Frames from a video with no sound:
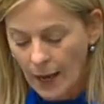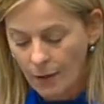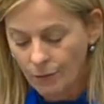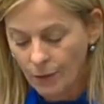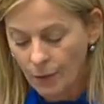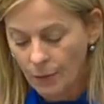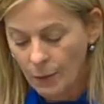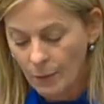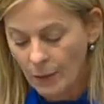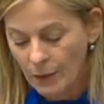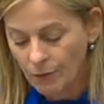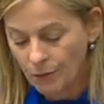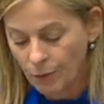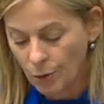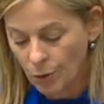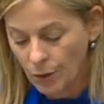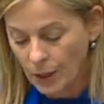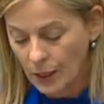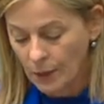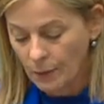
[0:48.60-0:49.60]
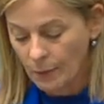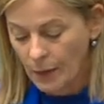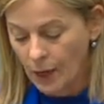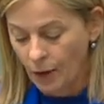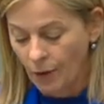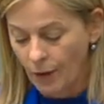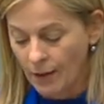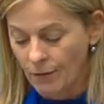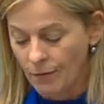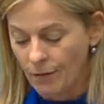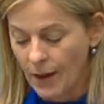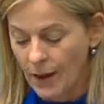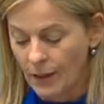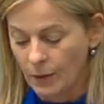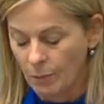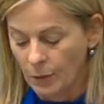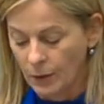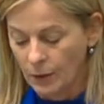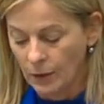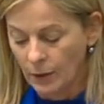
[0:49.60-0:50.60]
From the mid-40s, my grandfather
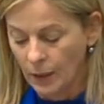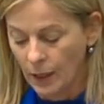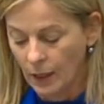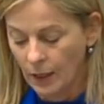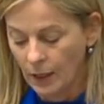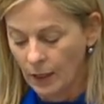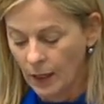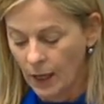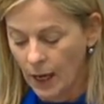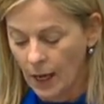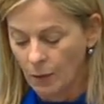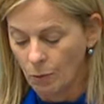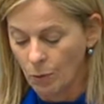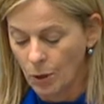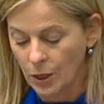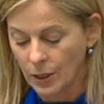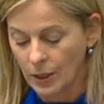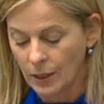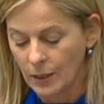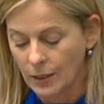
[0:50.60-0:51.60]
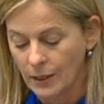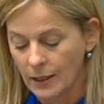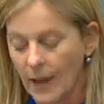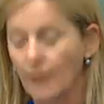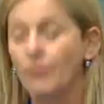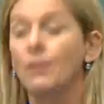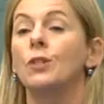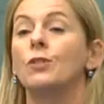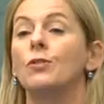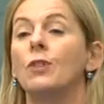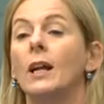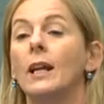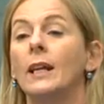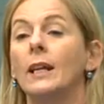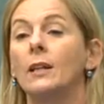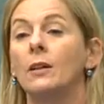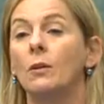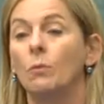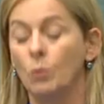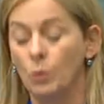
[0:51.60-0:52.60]
Bill worked in the South
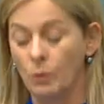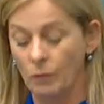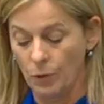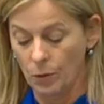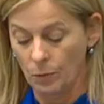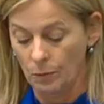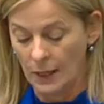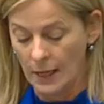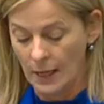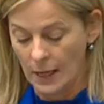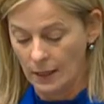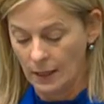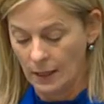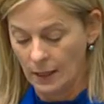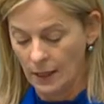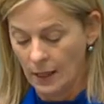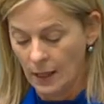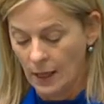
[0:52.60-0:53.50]
Australian Woodville plant